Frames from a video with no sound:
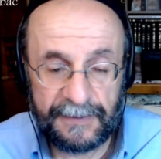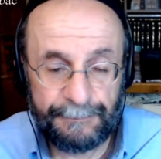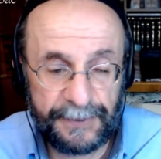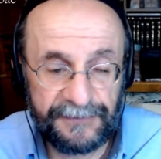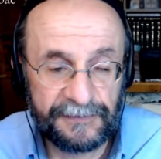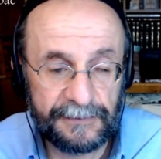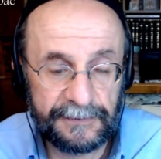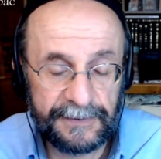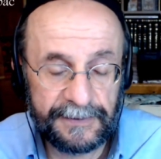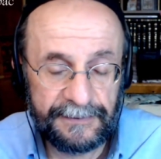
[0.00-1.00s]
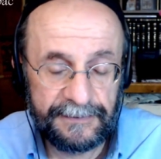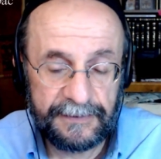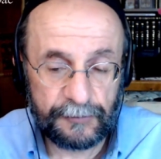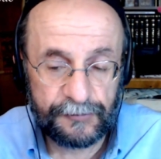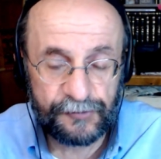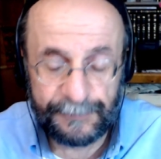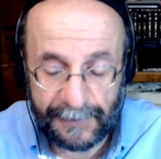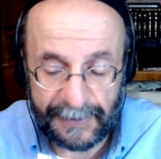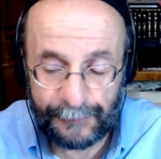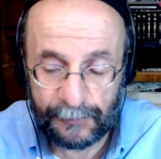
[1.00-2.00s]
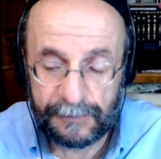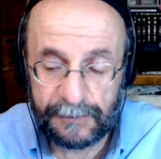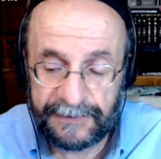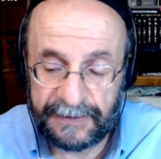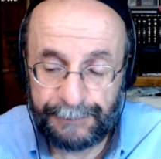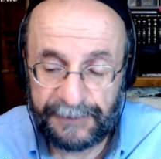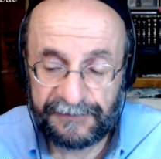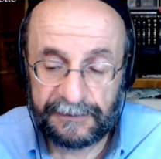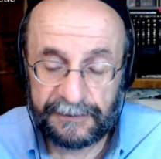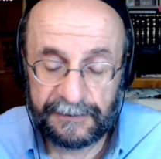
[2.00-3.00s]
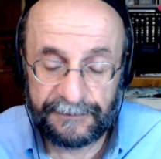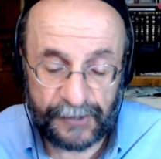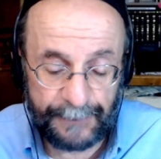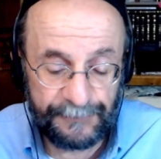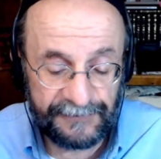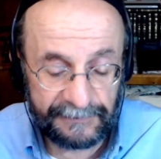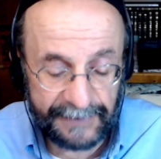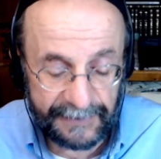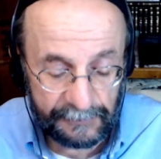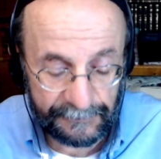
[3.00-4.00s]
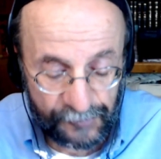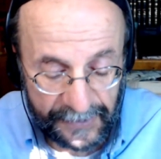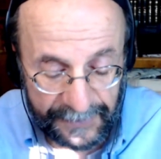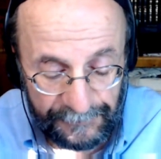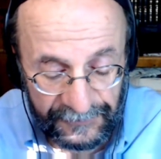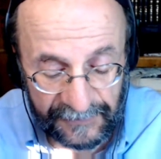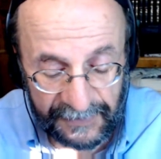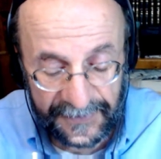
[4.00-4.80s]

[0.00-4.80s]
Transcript: epistle in the Christian Bible called the Epistle of James, a letter of James.